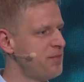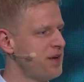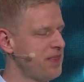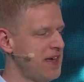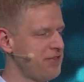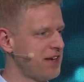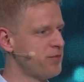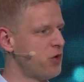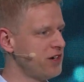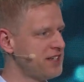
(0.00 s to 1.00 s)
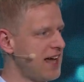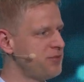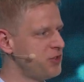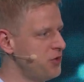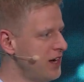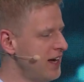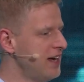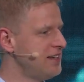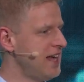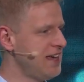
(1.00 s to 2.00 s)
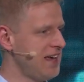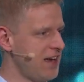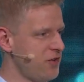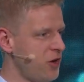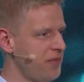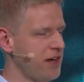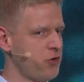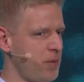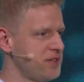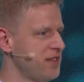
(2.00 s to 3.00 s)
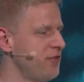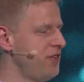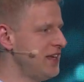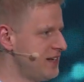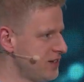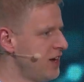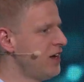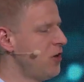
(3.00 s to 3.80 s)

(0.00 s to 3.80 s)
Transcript: but they've got more time to take care of their crops in the field,